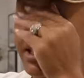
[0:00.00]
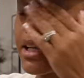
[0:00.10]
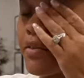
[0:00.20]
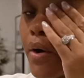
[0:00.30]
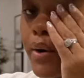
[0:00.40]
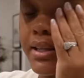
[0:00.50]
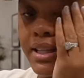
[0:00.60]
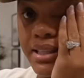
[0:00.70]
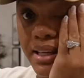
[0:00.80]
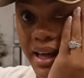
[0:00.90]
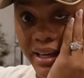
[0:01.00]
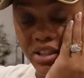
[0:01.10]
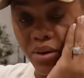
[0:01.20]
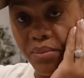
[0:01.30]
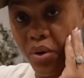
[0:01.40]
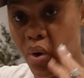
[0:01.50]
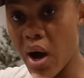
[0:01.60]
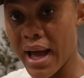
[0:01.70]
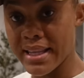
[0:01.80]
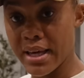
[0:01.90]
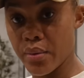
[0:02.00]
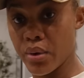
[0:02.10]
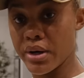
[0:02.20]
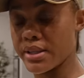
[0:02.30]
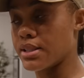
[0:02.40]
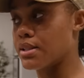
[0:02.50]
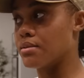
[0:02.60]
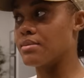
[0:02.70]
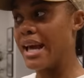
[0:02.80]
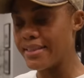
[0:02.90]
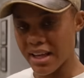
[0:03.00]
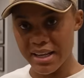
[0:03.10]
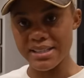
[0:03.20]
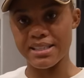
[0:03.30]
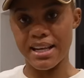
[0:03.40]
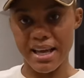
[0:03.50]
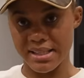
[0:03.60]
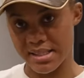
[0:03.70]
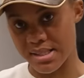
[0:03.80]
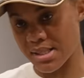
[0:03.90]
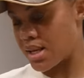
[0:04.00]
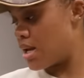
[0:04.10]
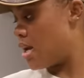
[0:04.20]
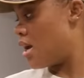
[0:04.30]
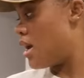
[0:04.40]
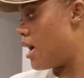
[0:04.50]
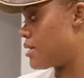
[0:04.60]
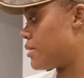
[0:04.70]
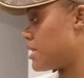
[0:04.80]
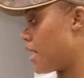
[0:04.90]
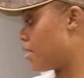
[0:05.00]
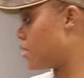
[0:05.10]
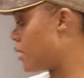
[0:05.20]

silver one didn't light up though and it was $10 less so I was like, you